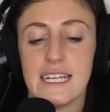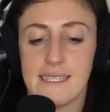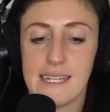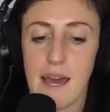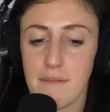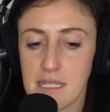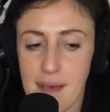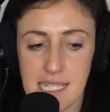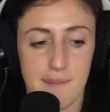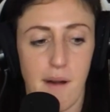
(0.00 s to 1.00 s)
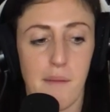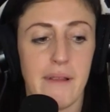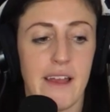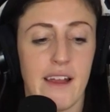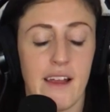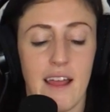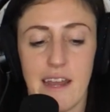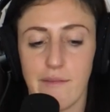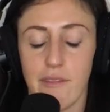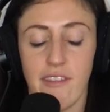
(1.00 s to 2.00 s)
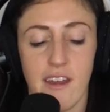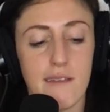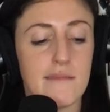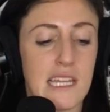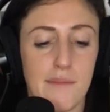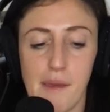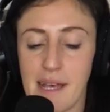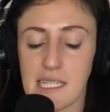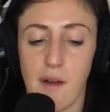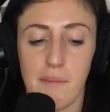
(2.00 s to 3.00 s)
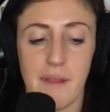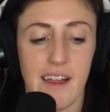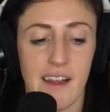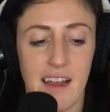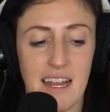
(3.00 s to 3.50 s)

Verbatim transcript: His dad was a basketball player, and everyone thought he was going to be a basketball player.